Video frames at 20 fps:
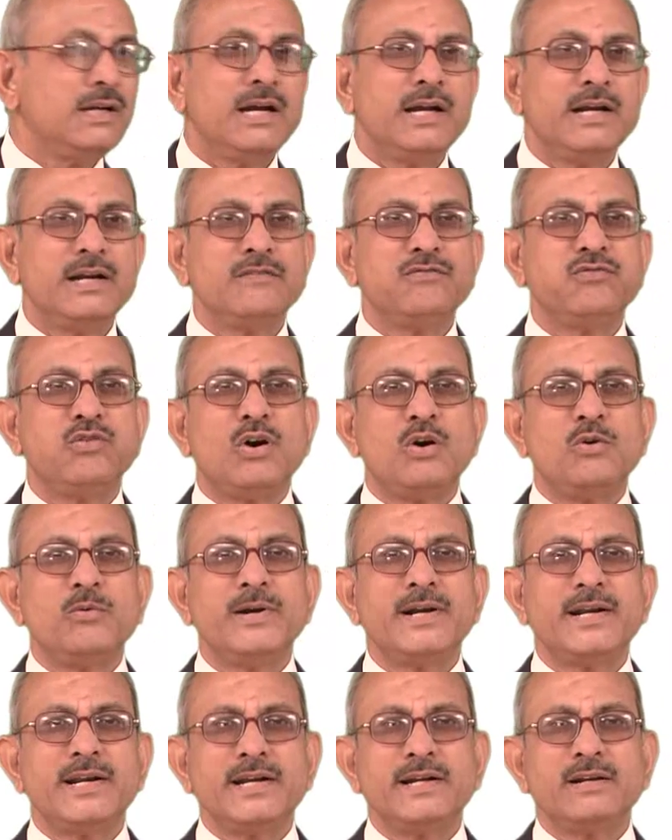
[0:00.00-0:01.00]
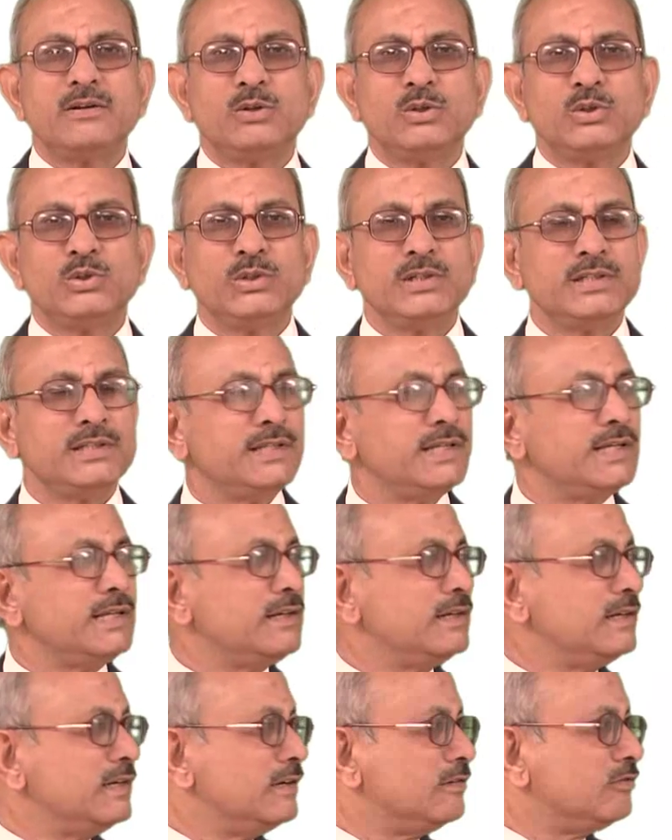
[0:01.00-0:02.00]
And a forward rate also is there.
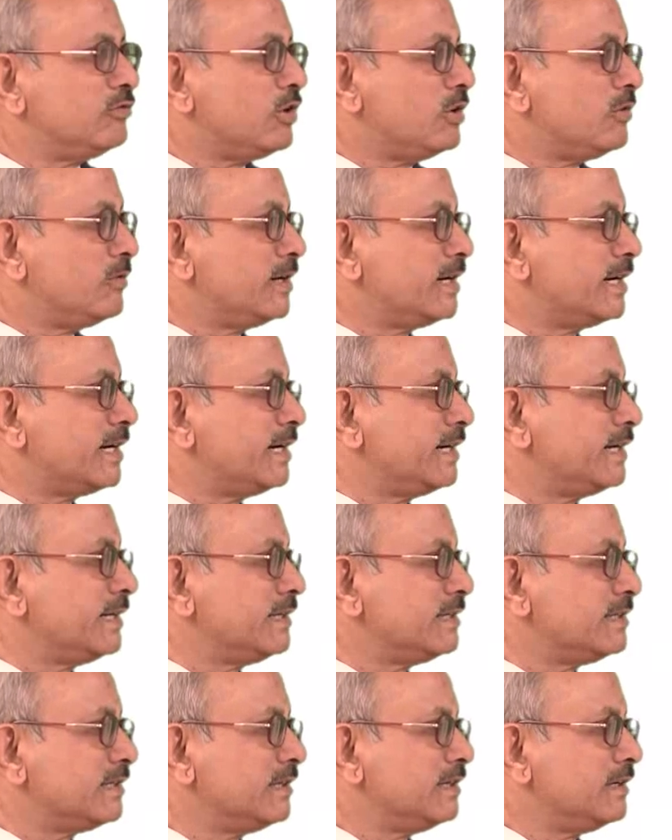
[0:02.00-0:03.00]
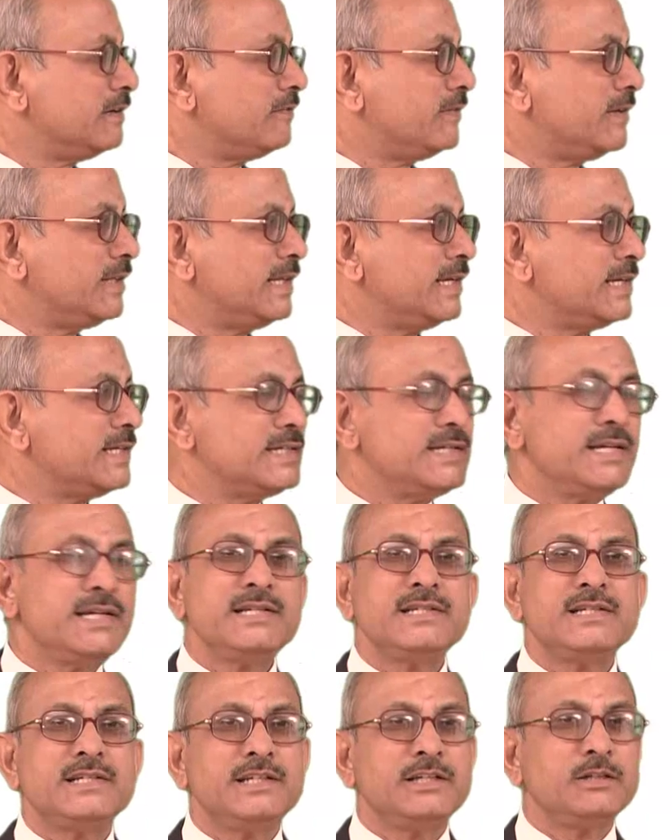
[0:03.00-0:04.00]
Forward rate is when the
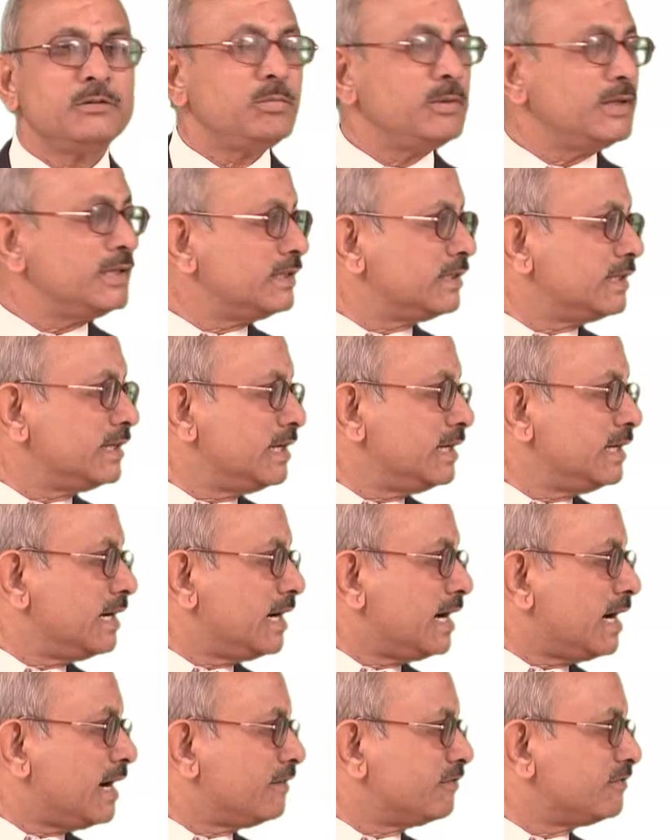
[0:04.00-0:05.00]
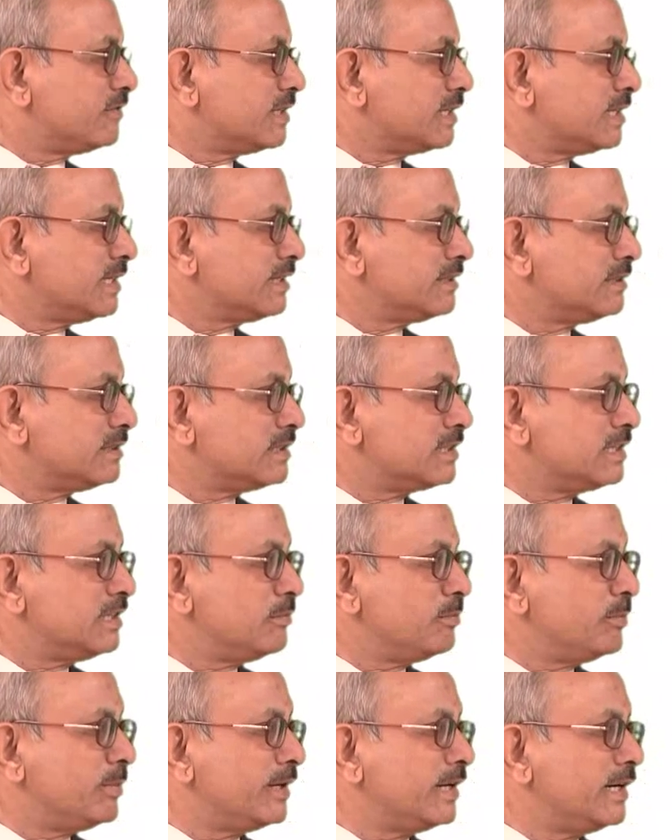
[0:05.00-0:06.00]
exchange takes place after a
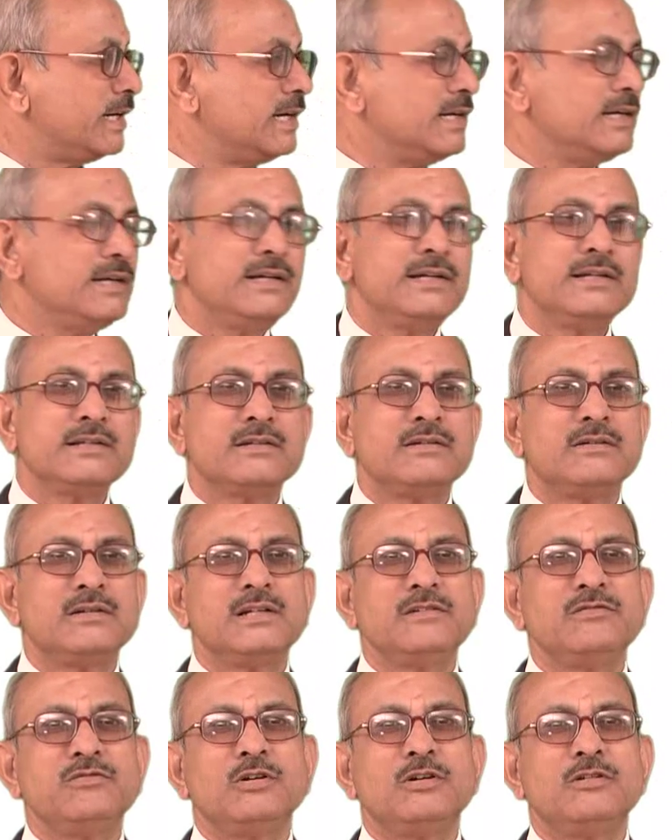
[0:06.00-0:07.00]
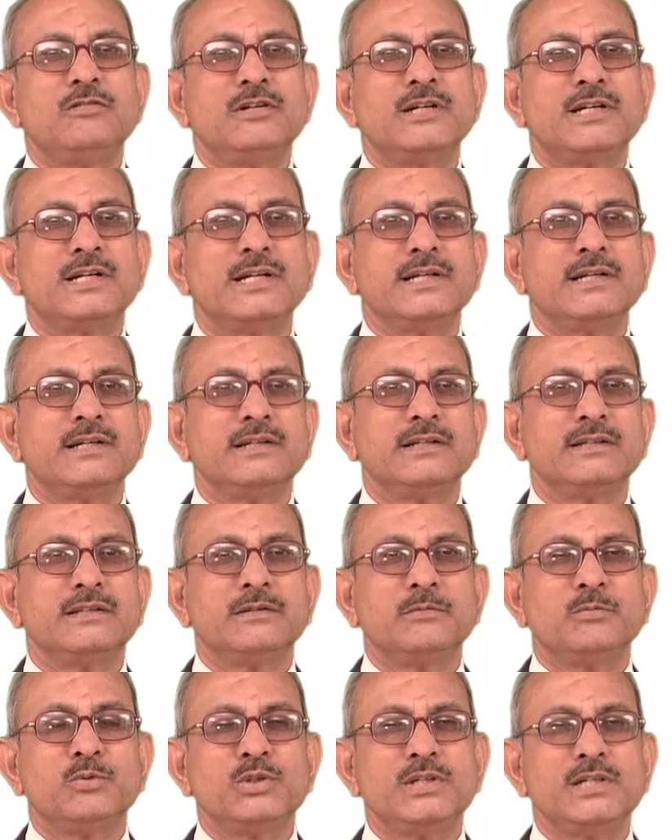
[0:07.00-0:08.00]
certain period, it is called a forward rate.
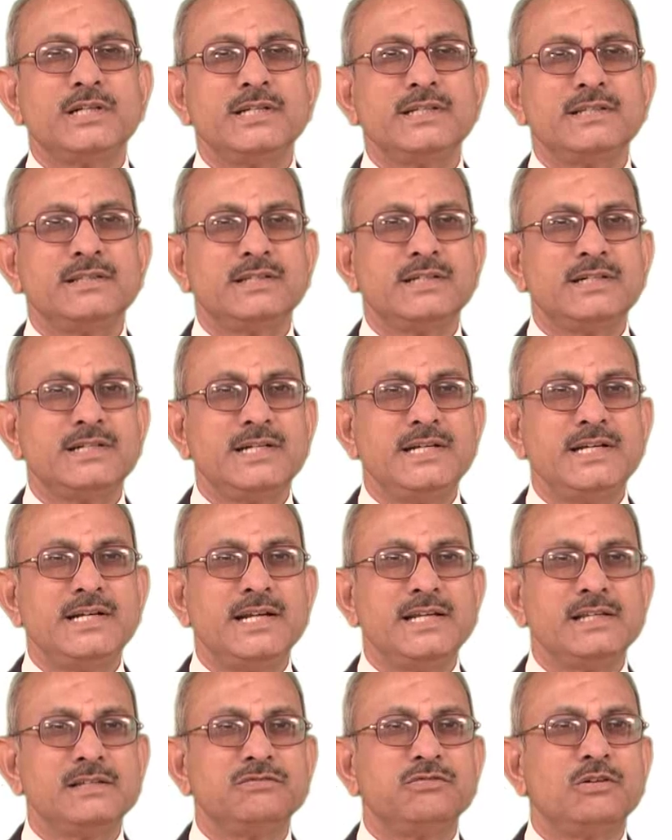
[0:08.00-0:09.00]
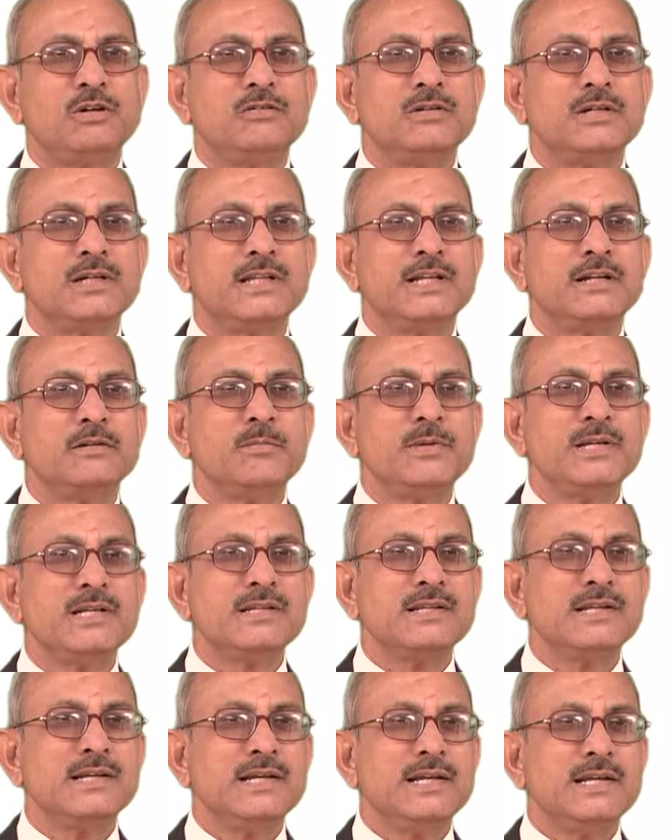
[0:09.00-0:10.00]
Suppose it is 30 days forward. That
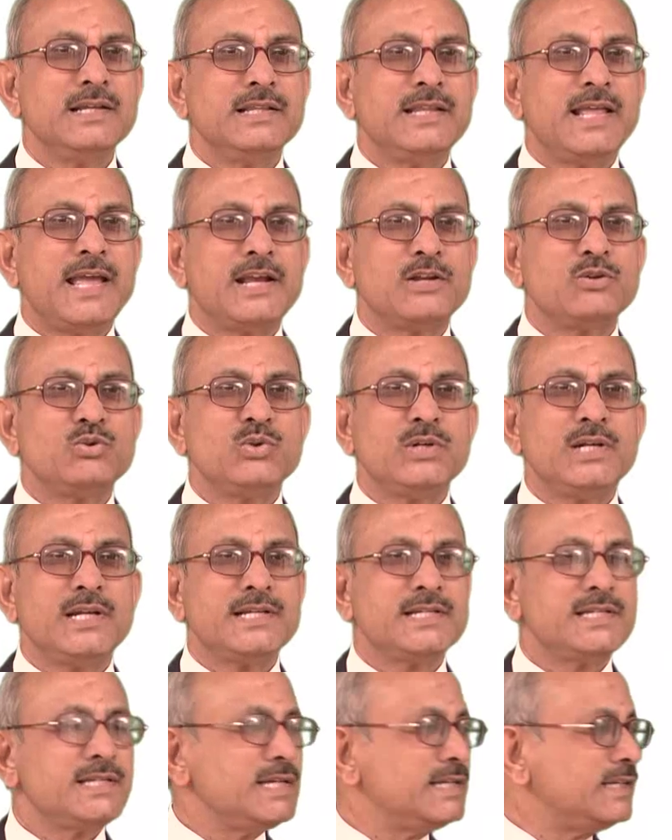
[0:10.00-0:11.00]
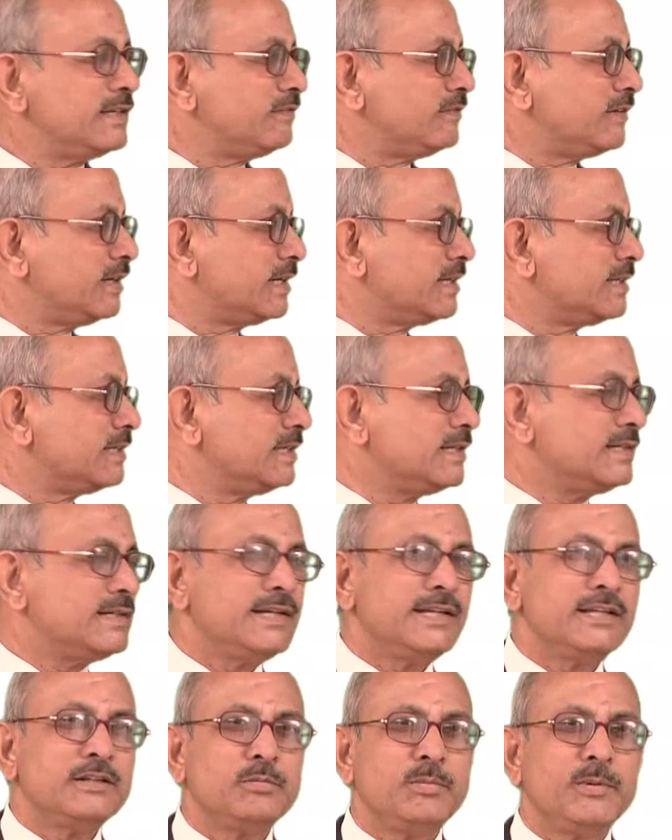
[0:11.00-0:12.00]
means the actual exchange of currencies
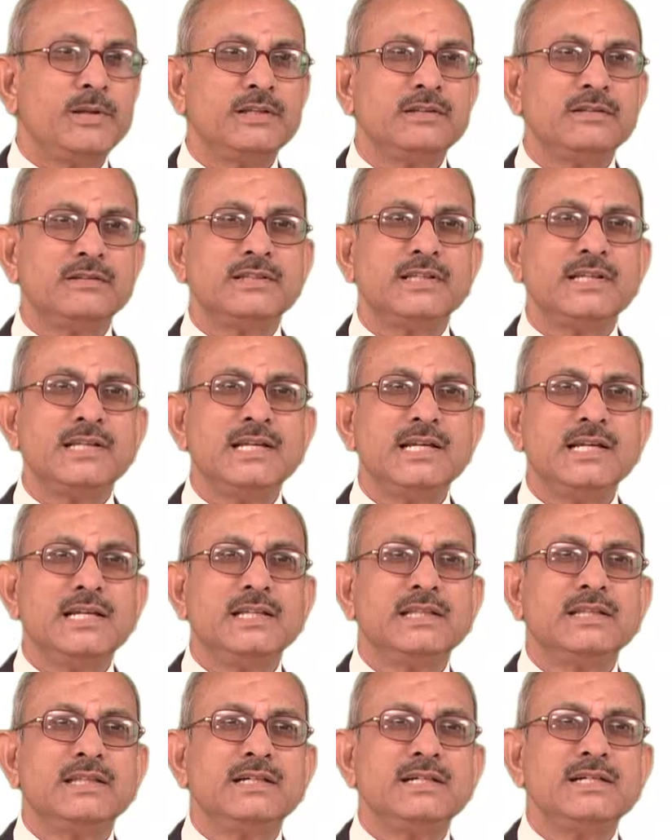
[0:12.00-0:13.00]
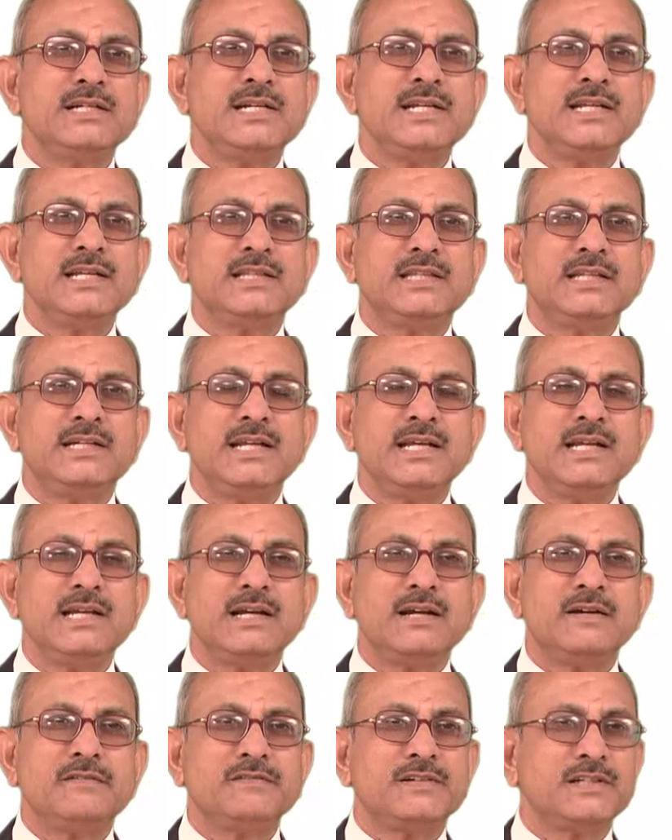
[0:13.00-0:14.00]
takes place on the 30th day
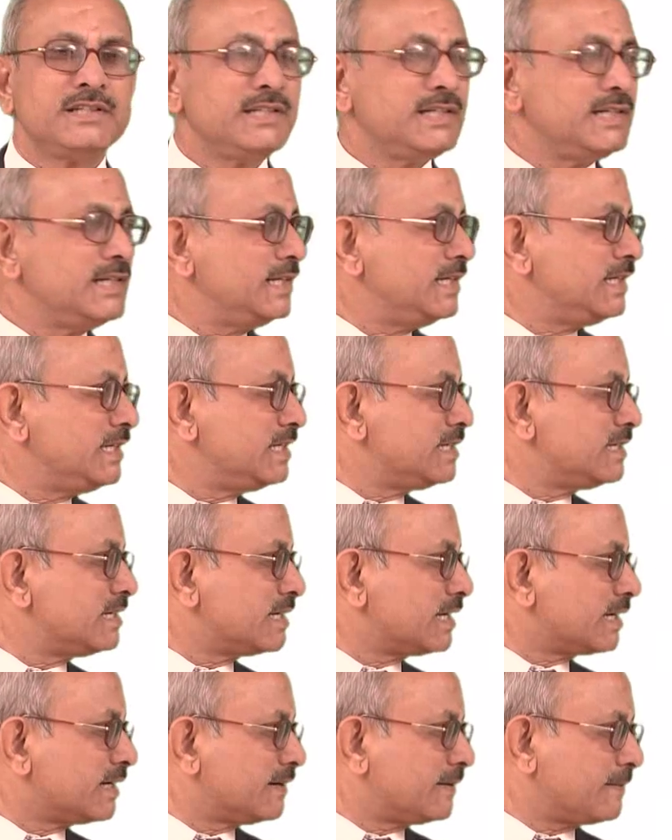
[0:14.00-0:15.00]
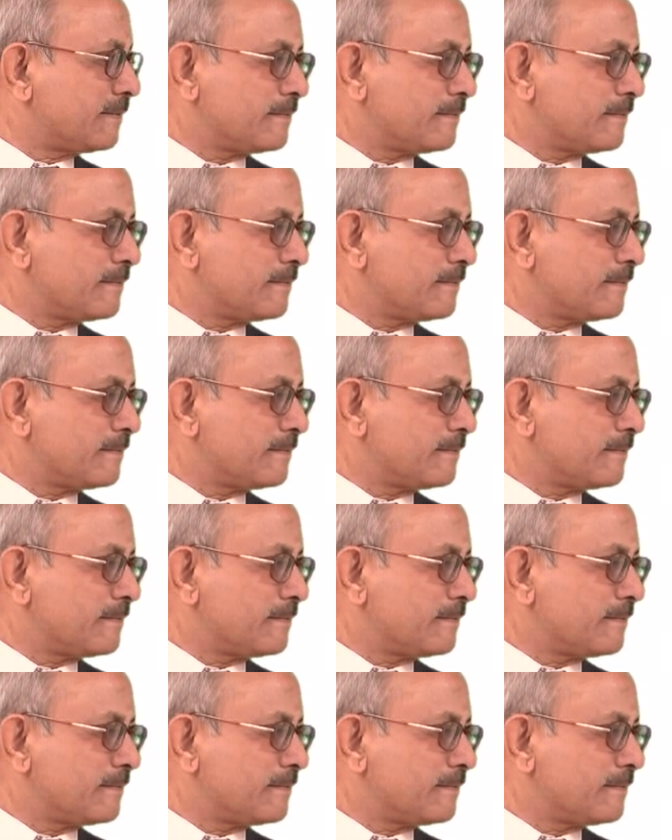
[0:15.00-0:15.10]
after the deal is struck.